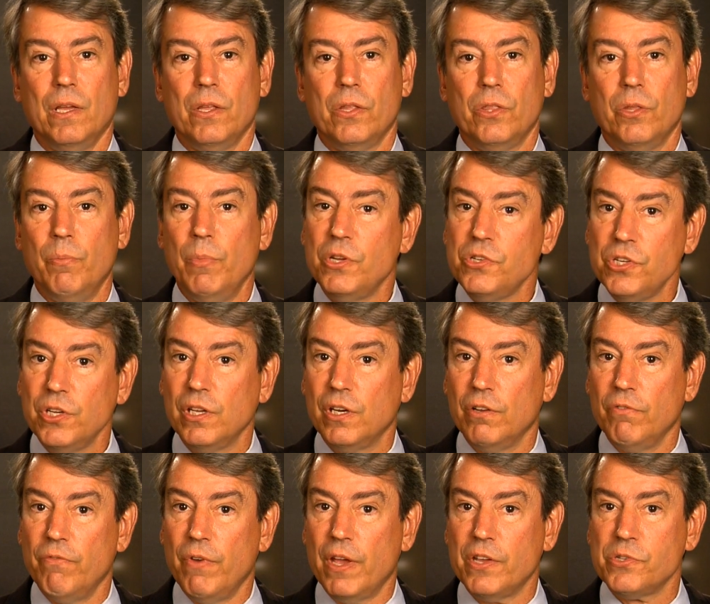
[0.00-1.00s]
The Michigan
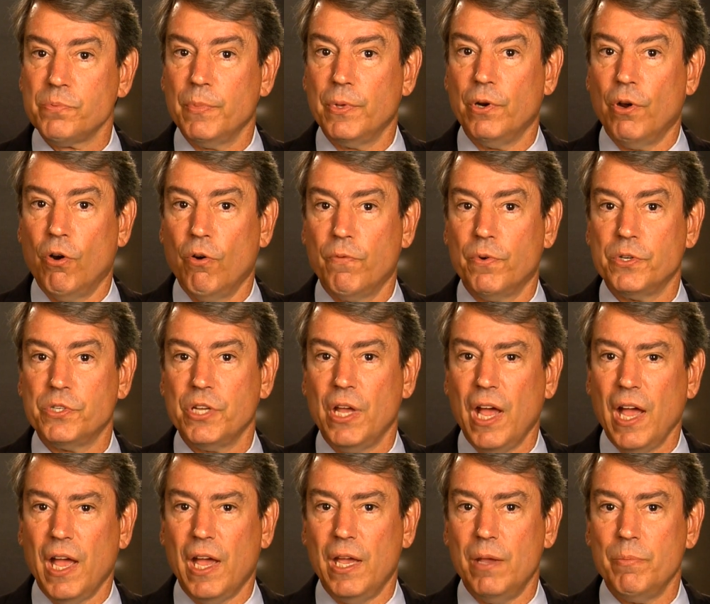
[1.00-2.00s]
investment over
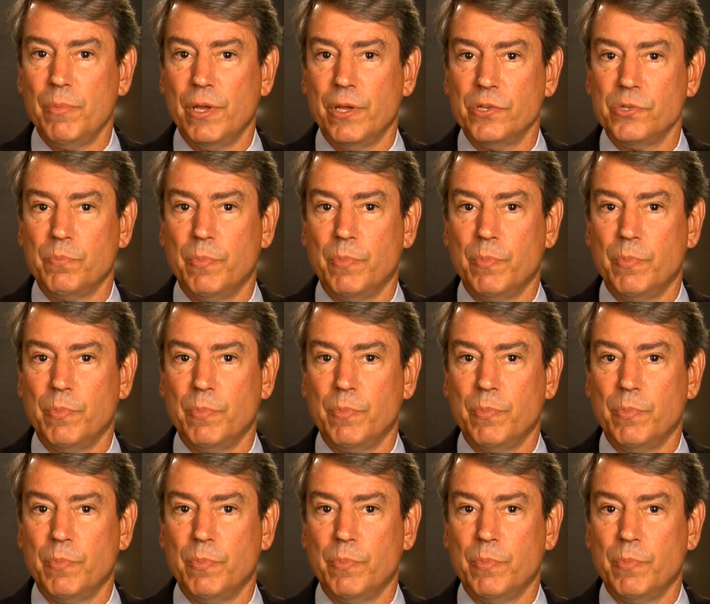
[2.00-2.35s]
time has